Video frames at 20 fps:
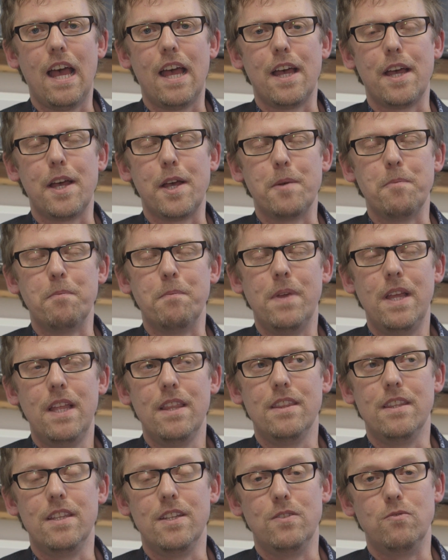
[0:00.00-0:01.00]

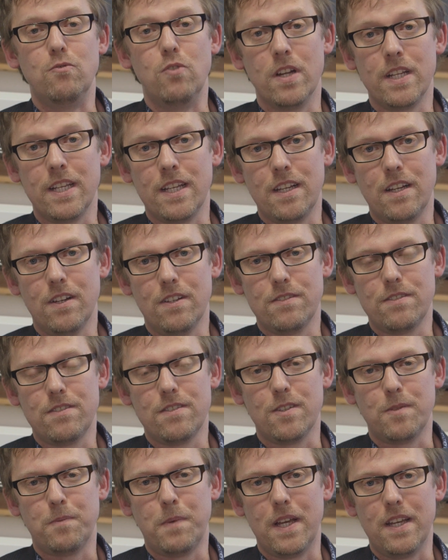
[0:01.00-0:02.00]
The running
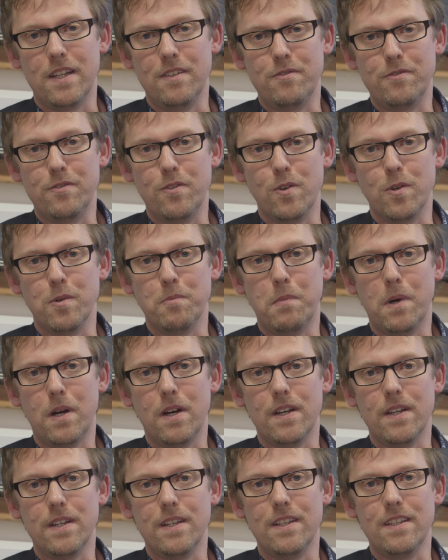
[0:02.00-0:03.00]
costs are paid for
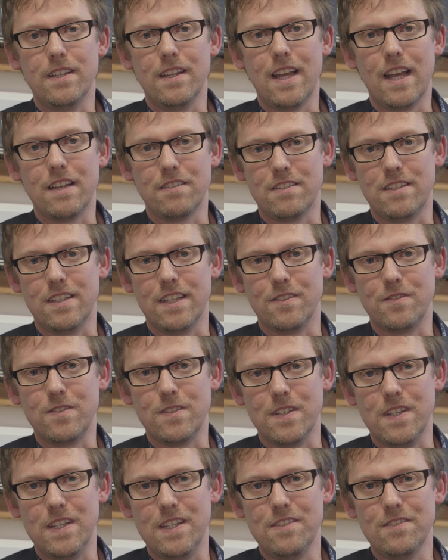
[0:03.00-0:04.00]
by
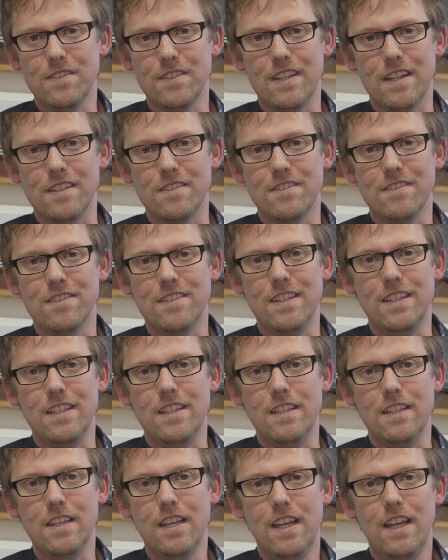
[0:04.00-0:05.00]
STFC, so that's
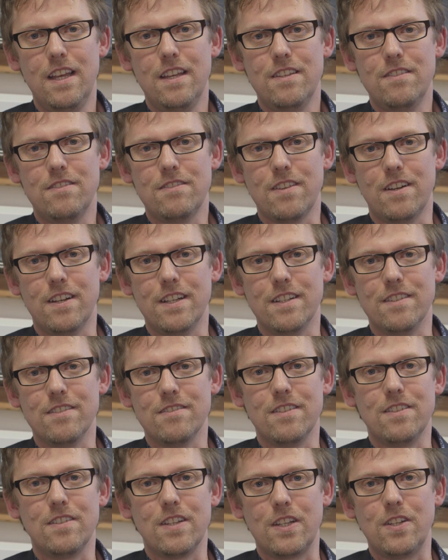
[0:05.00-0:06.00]
the
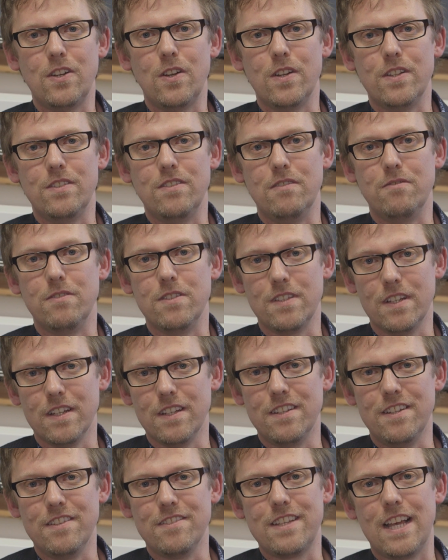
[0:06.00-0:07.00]
Science and Technology
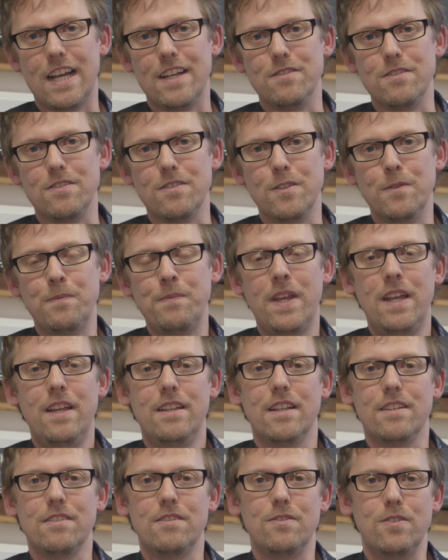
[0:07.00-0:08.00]
Facilities Council.
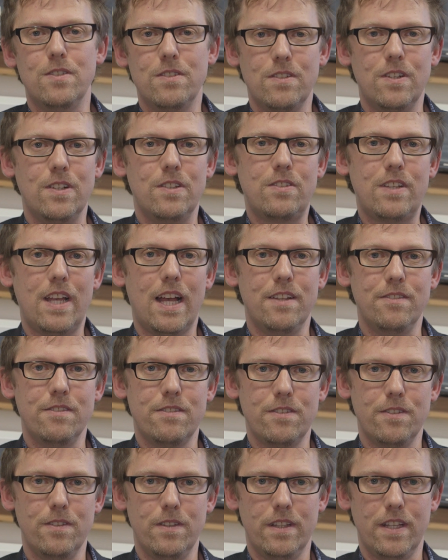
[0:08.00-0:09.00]
That's the research
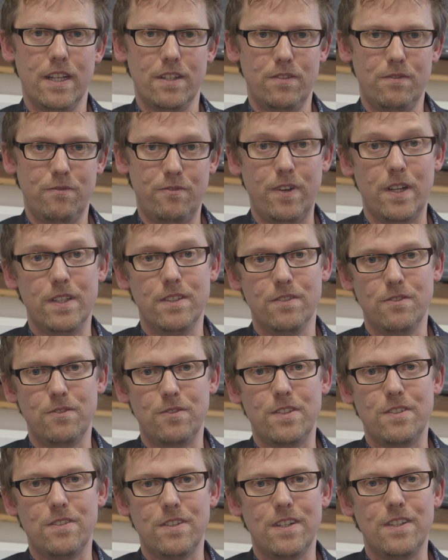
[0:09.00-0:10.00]
council that funds
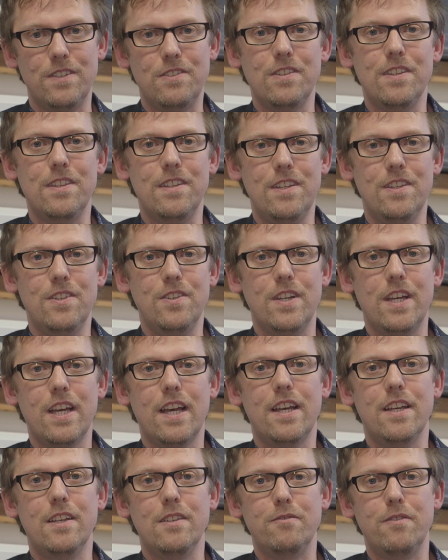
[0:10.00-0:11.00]
research in the
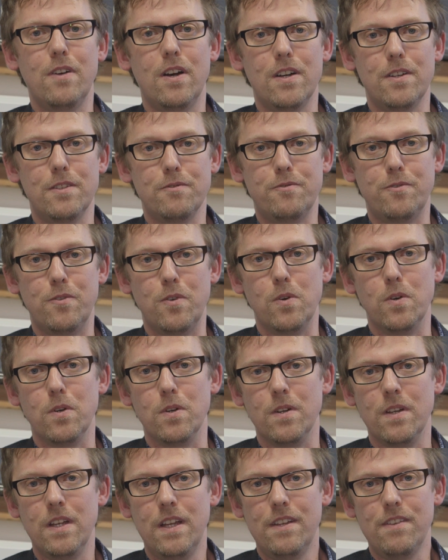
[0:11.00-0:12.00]
UK
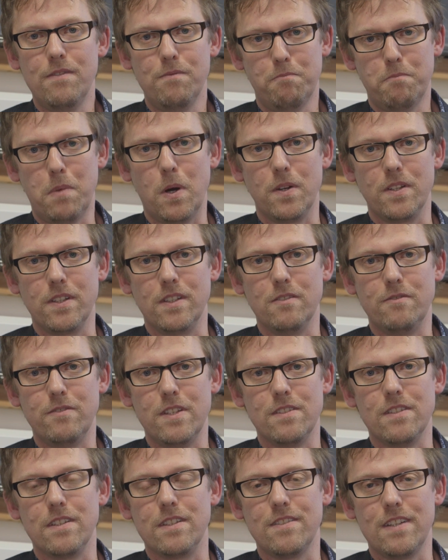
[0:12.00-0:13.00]
for particle
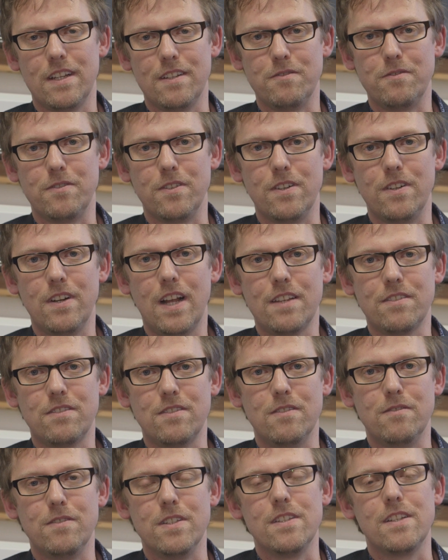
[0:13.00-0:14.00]
physics and for
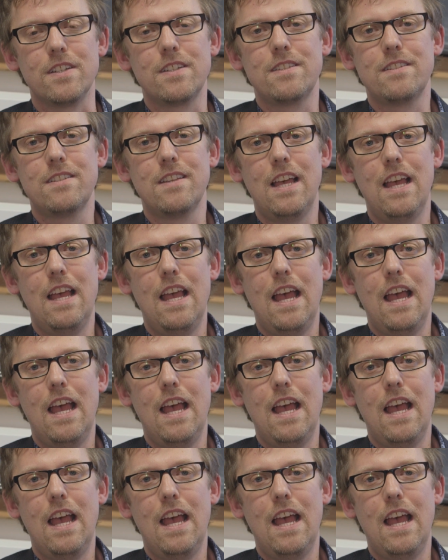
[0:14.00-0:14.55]
astrophysics.